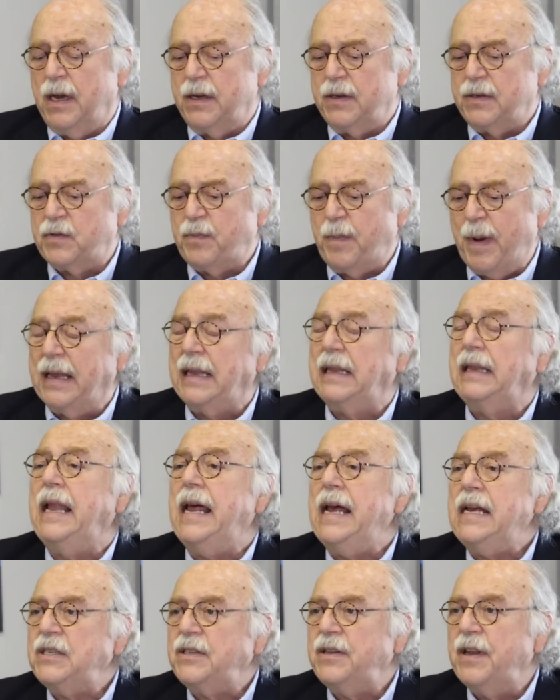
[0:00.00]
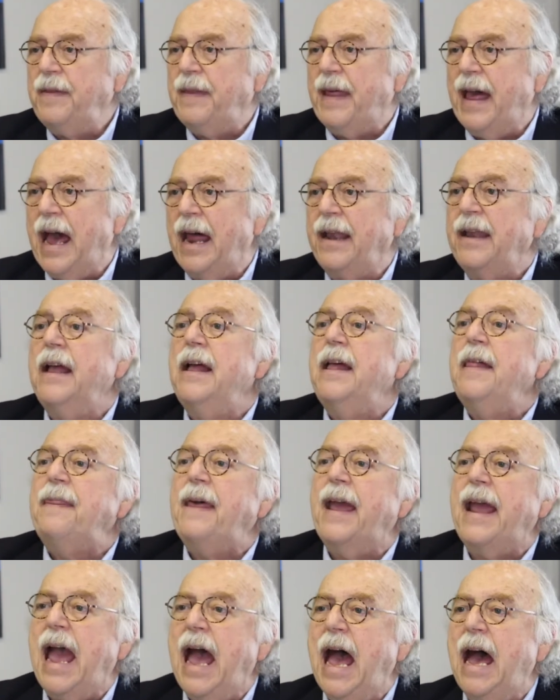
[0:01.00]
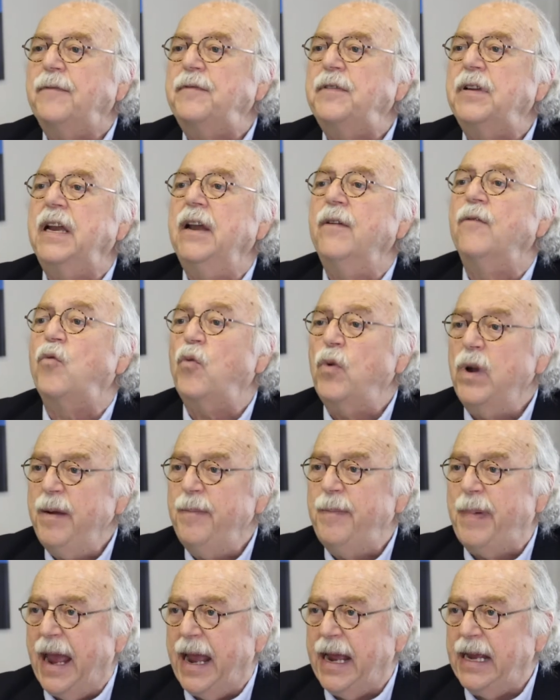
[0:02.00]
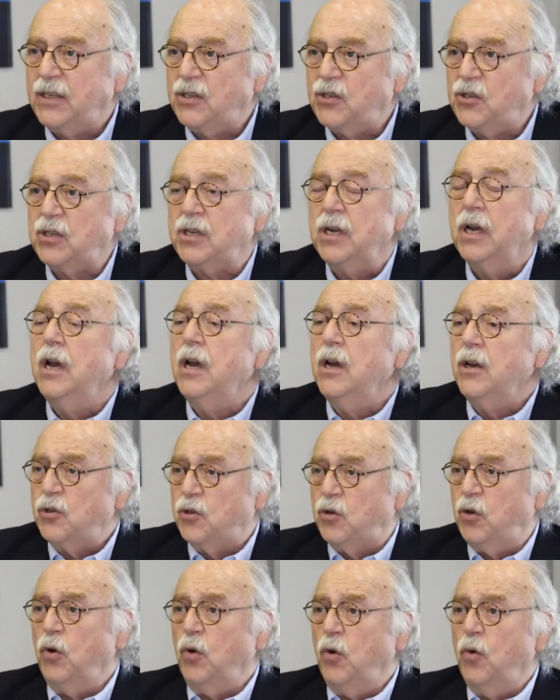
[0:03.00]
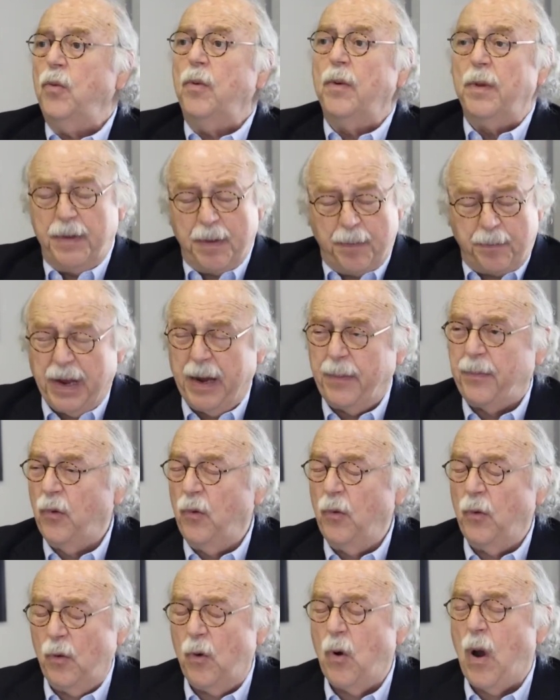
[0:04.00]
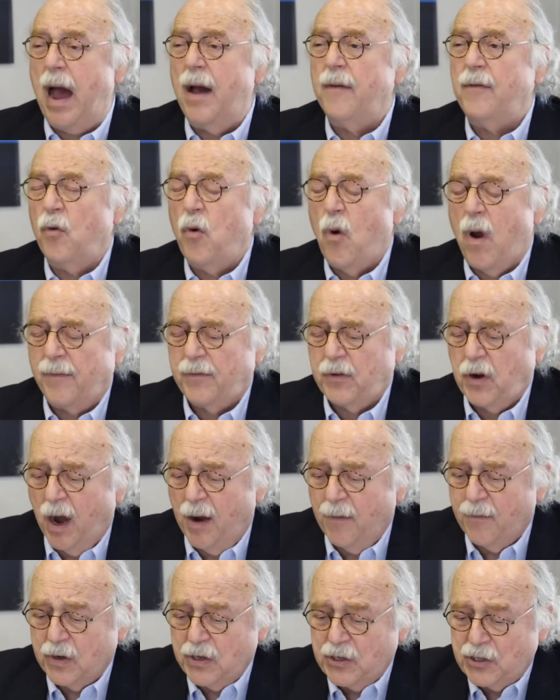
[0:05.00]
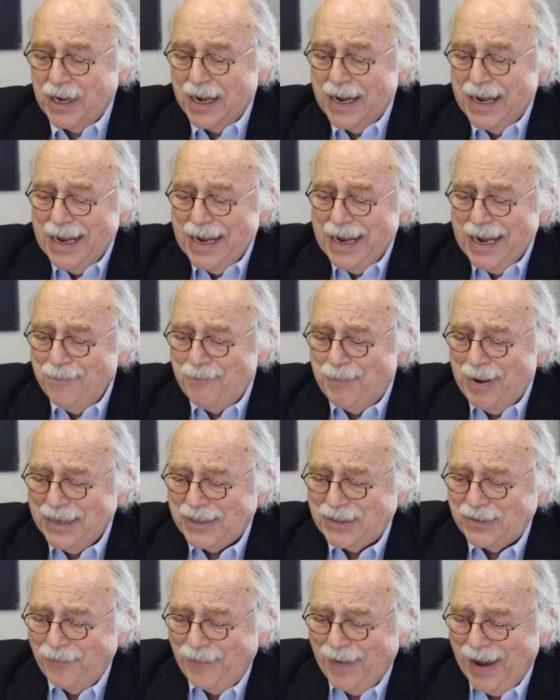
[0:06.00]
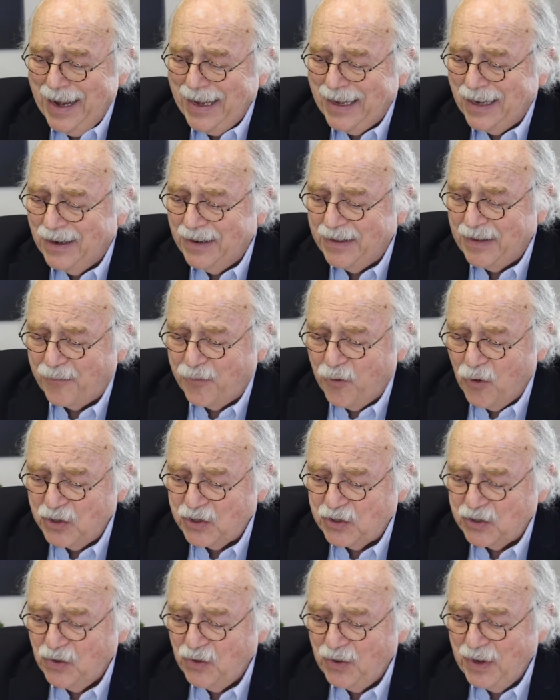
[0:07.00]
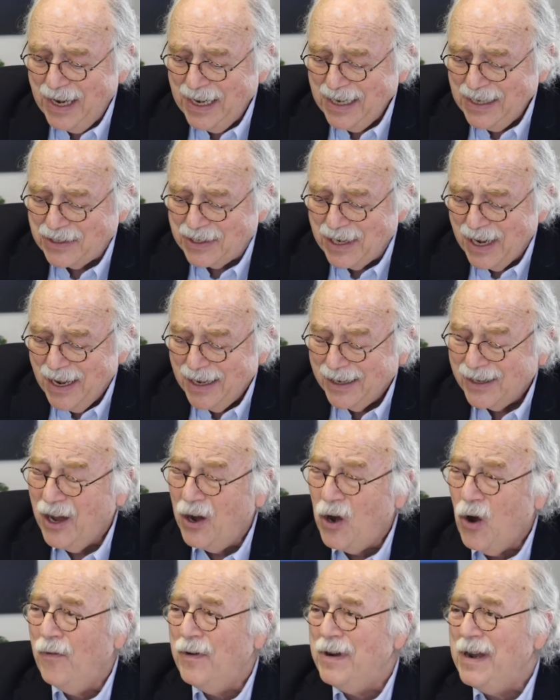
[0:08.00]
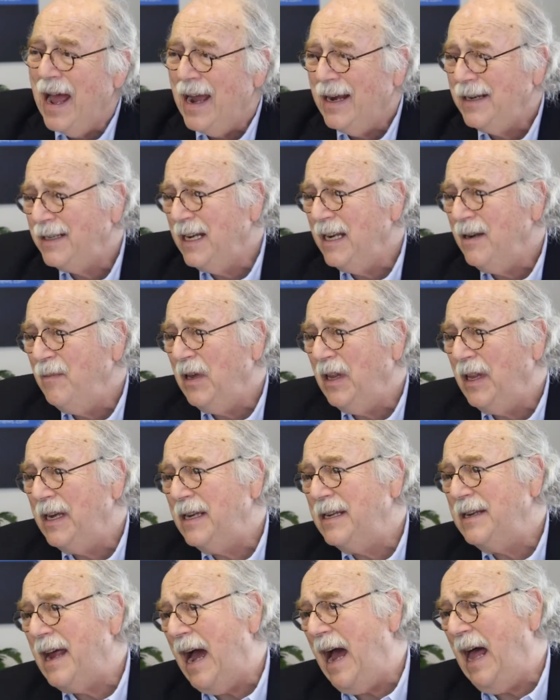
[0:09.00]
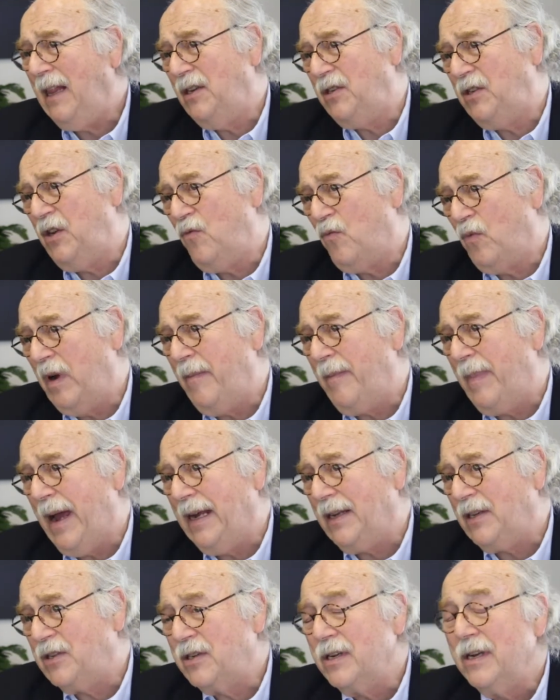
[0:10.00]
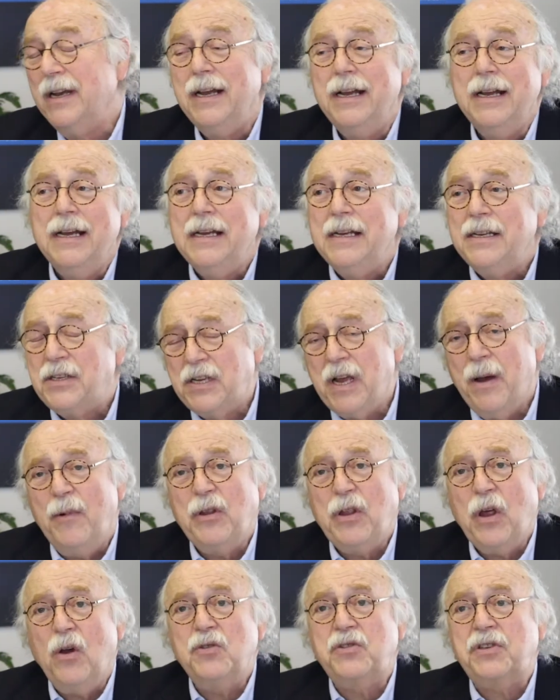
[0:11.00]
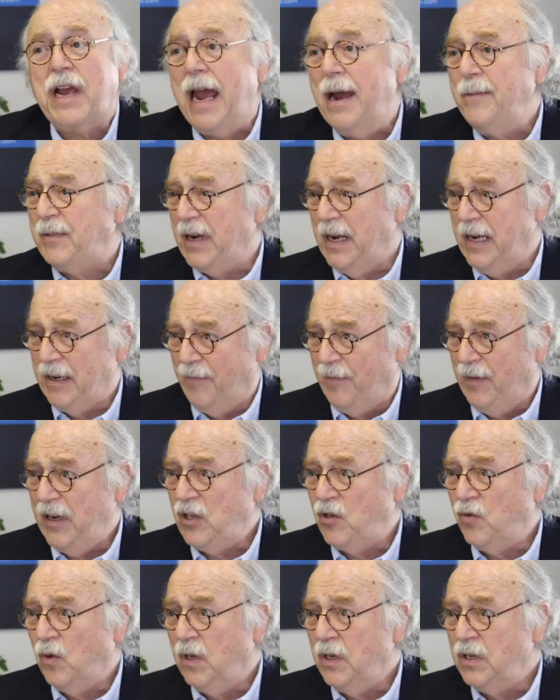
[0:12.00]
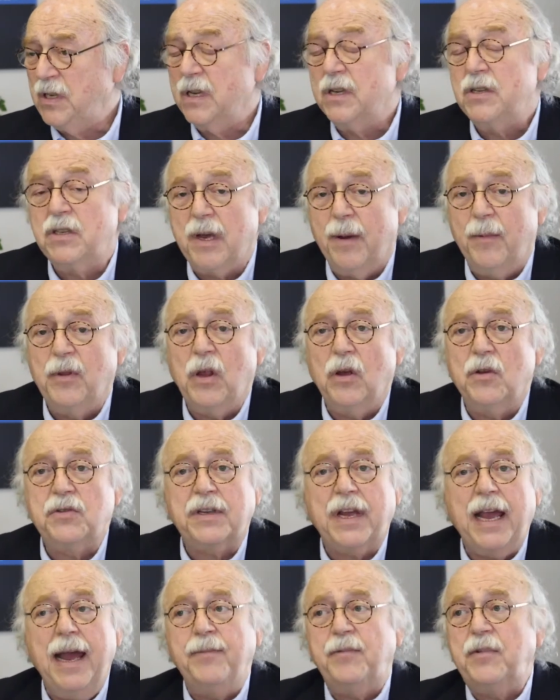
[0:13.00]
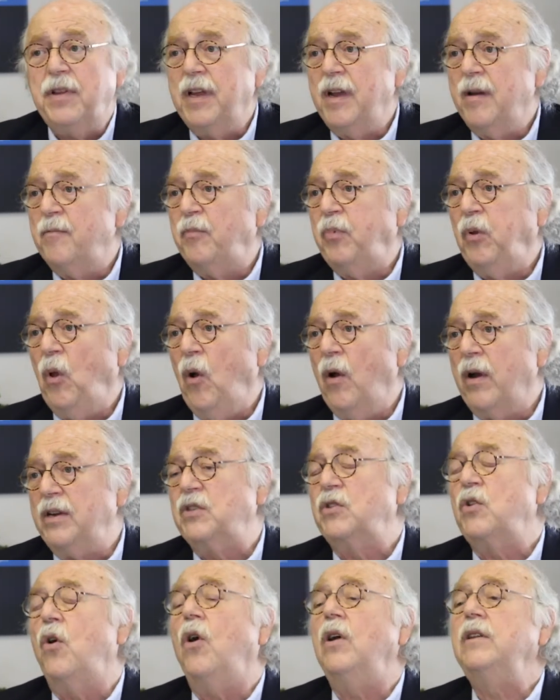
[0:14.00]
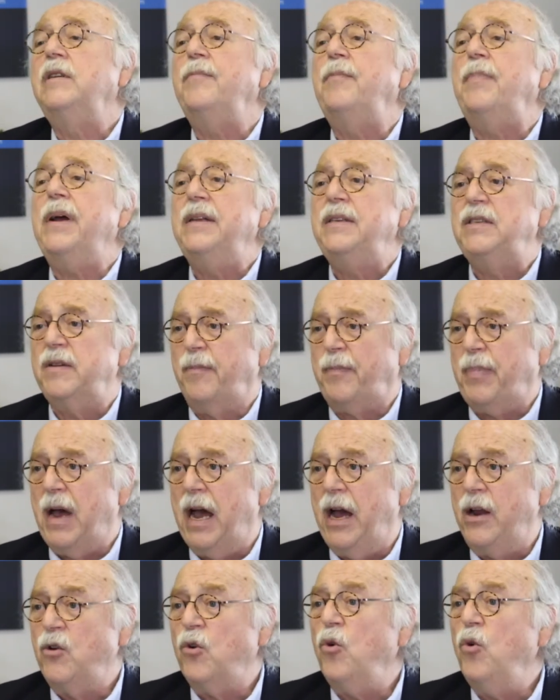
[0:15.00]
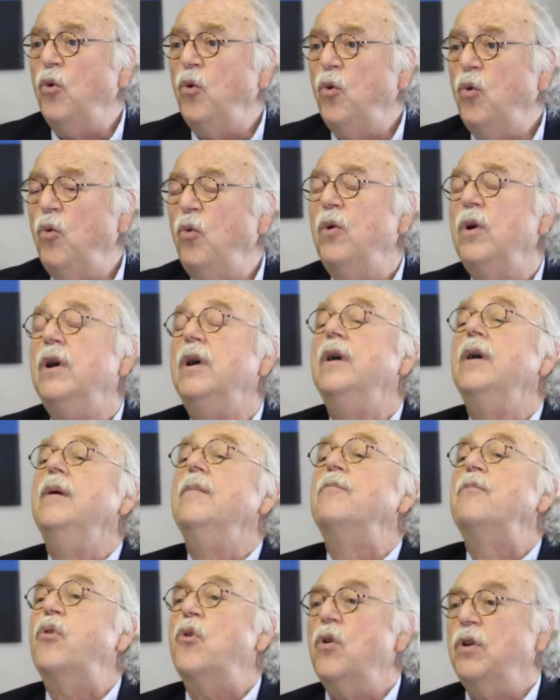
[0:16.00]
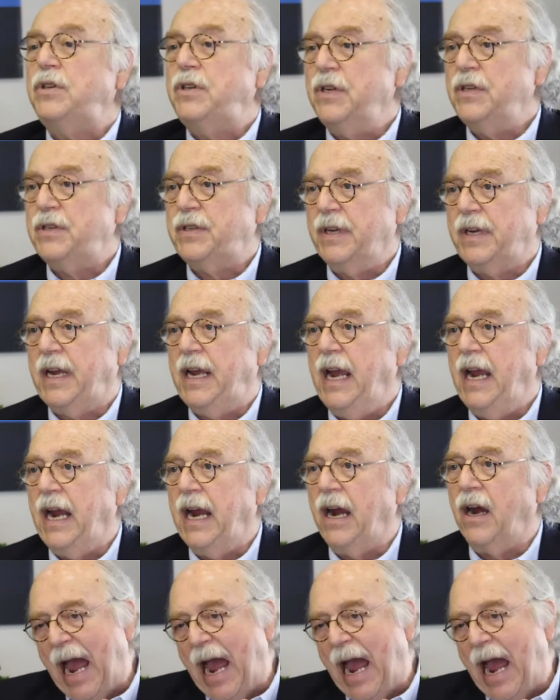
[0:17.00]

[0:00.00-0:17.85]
spend less than that, they have to give rebates to the people who have coverage. In Pennsylvania, in the first 2 years, got over $19 million in rebates. Some of those came to individuals, some of those came to the employers. It all depends upon who purchased the care.